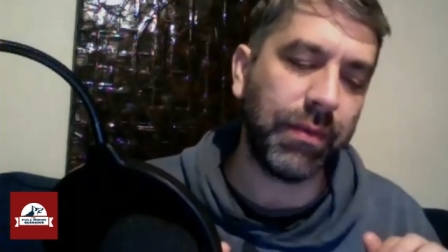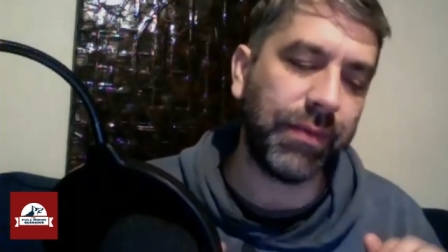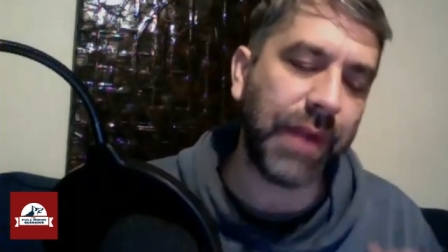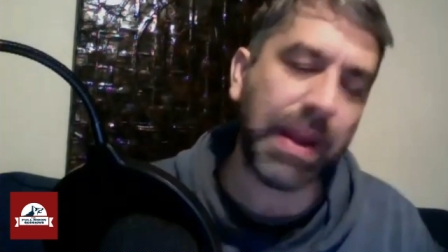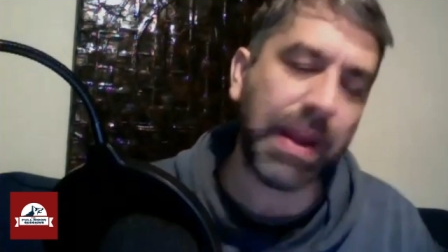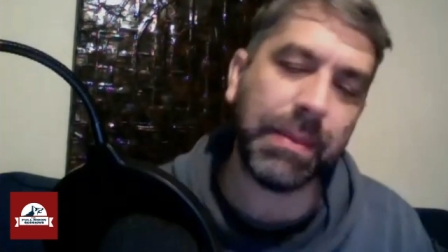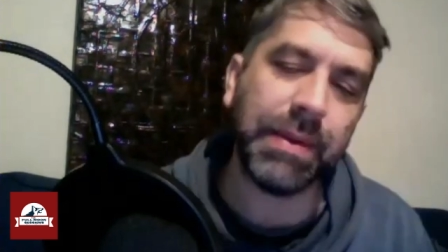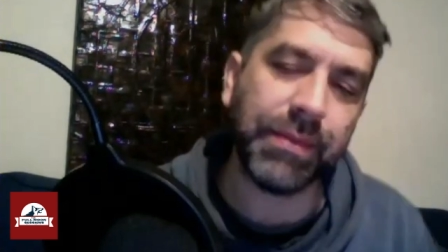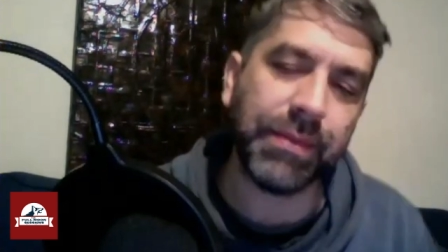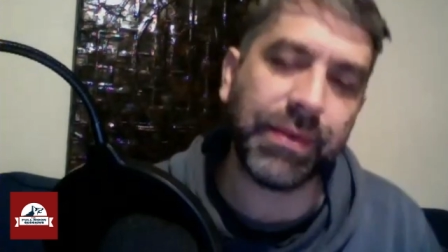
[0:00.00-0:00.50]

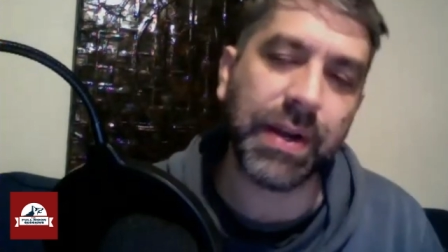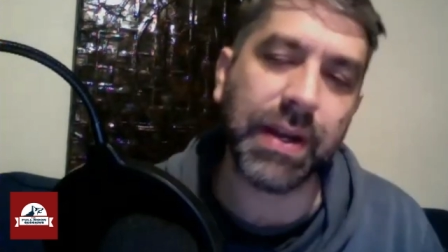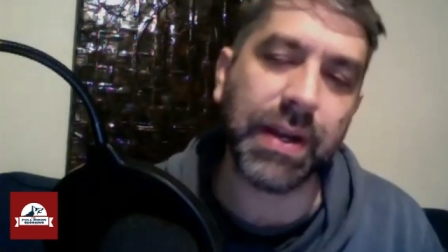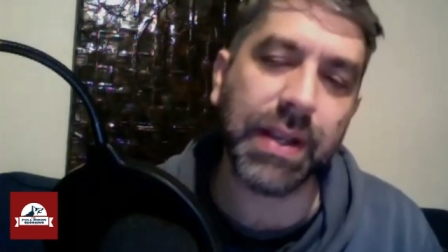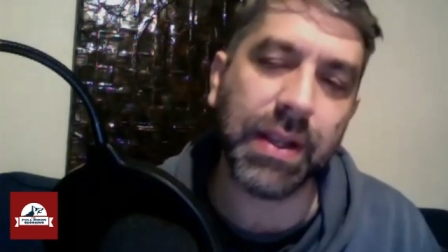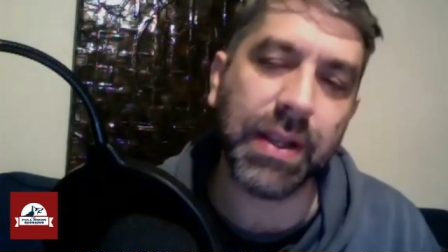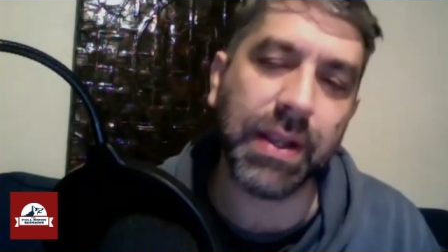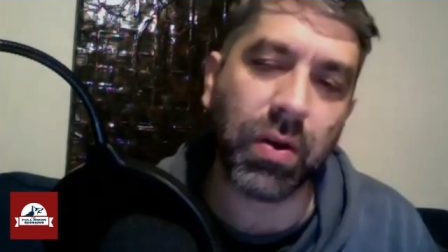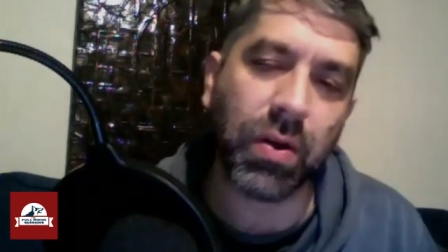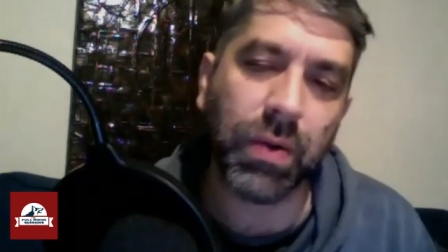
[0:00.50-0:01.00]
family
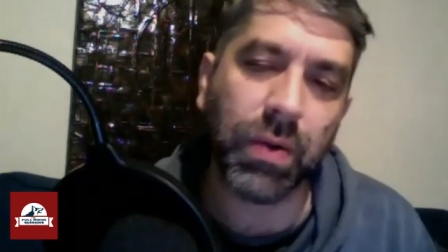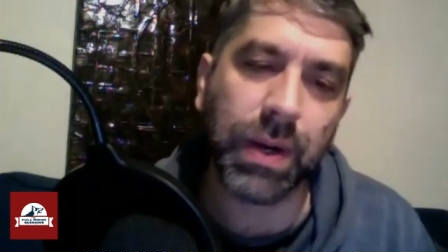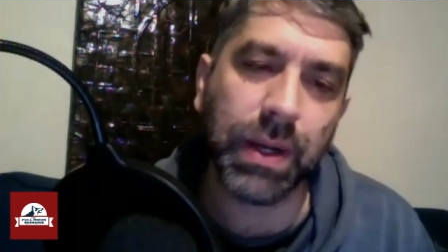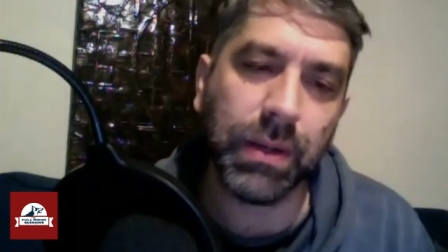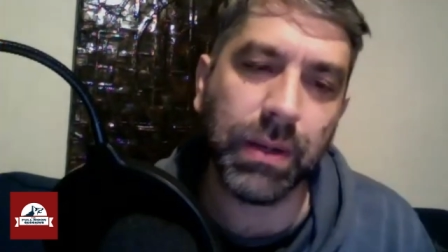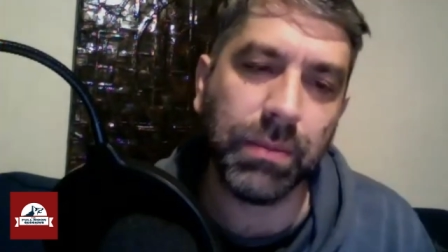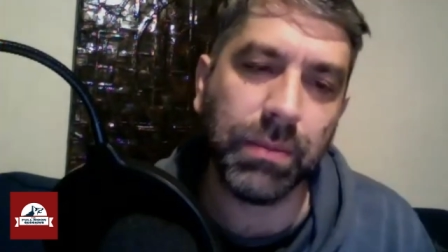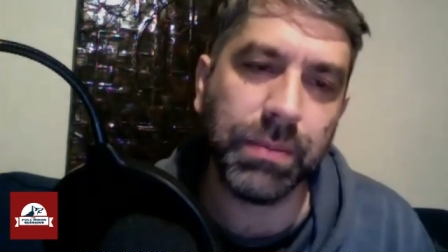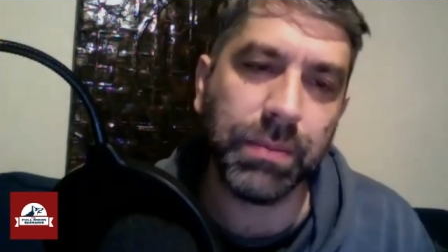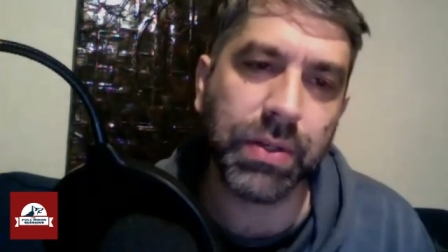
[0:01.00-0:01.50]
friendly
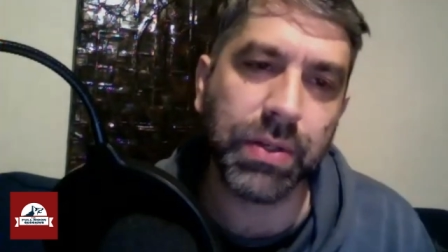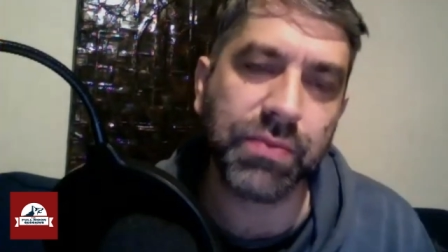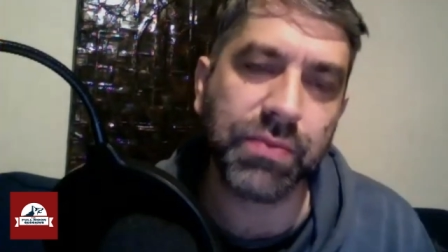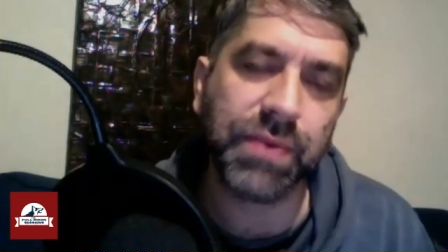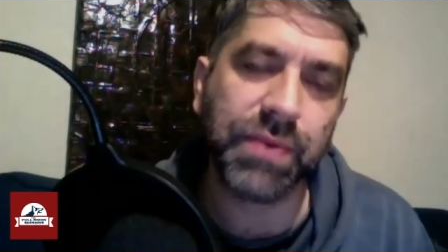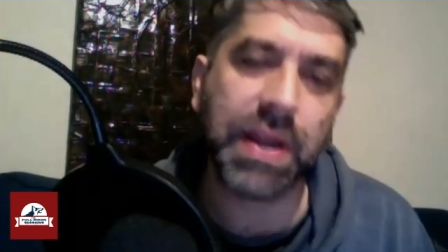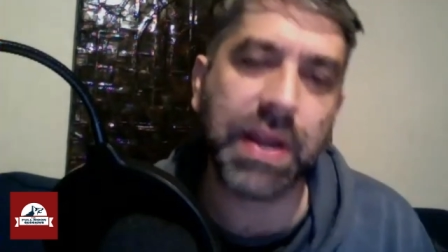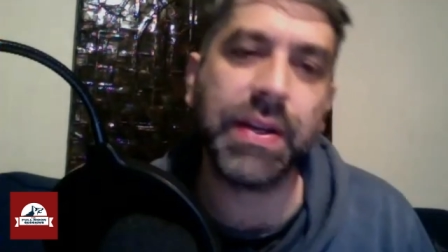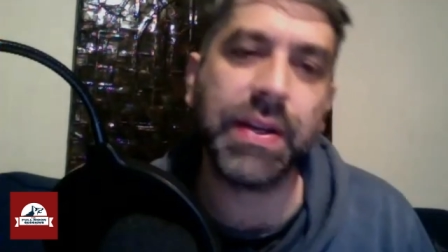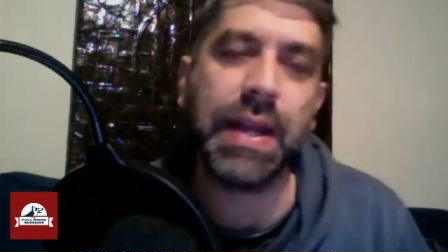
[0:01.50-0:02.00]
horror because
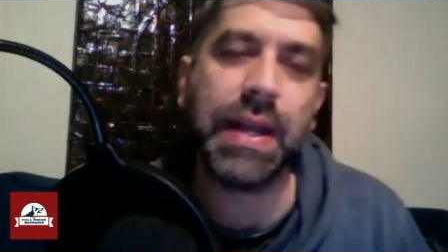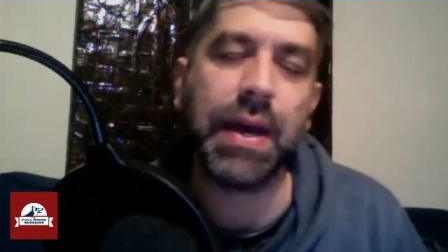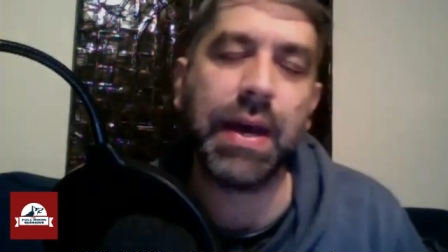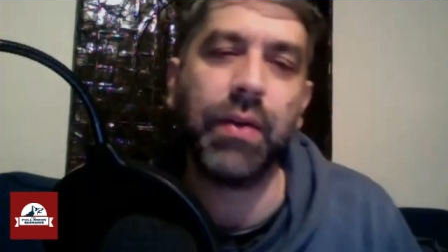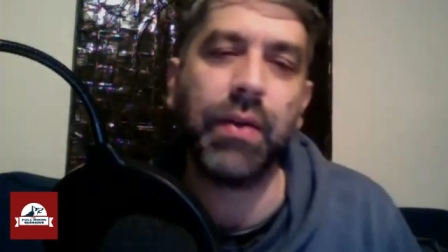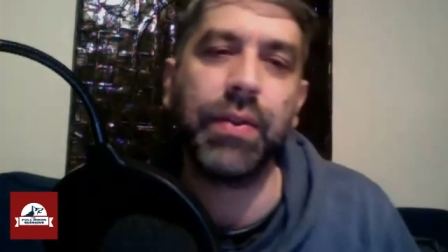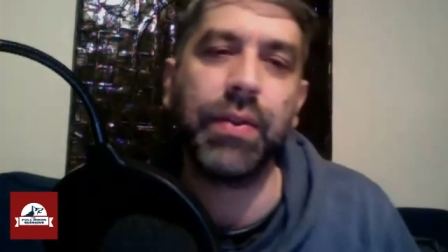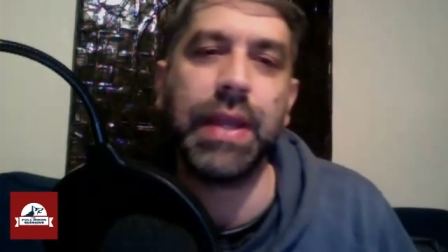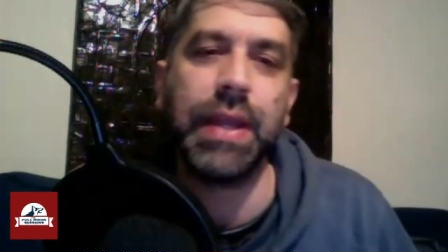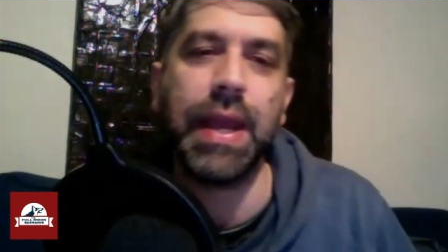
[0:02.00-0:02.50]
rounding
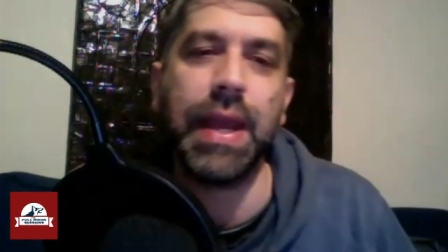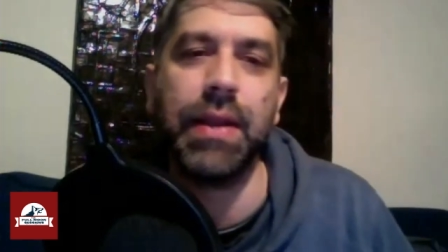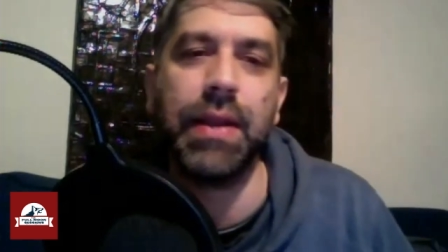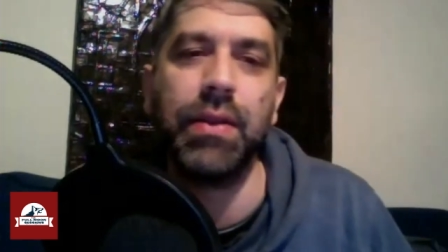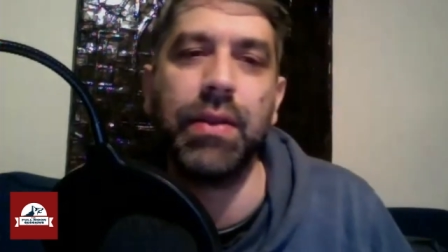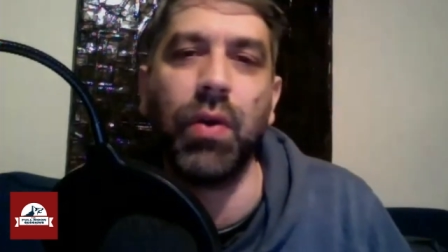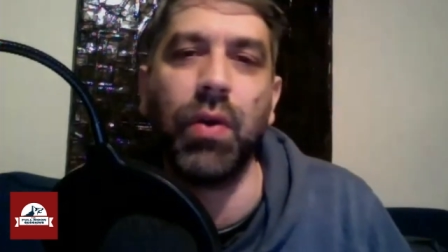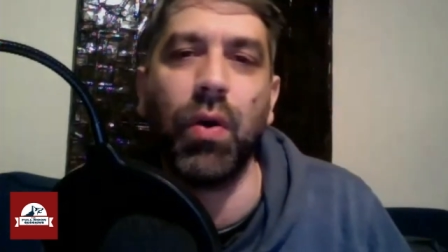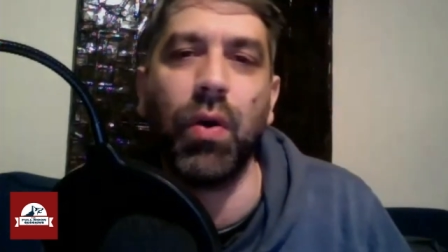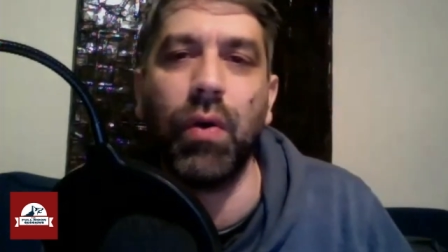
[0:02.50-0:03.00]
out the
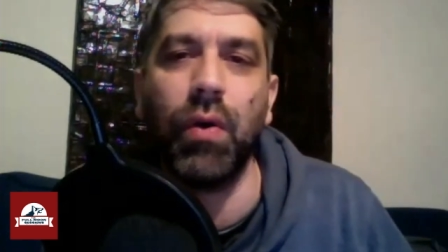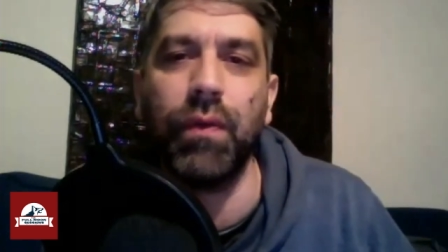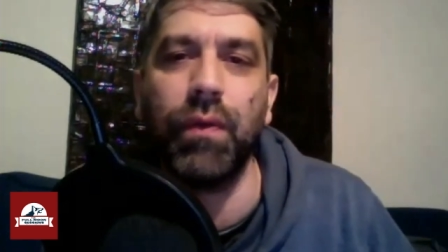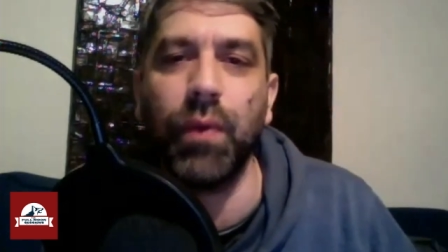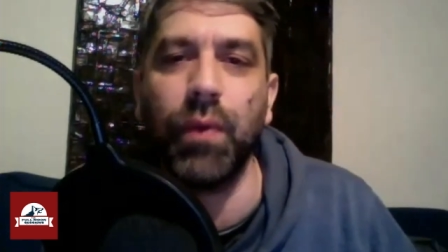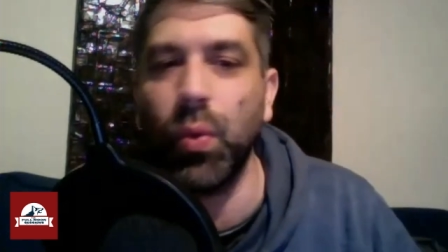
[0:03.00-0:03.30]
end of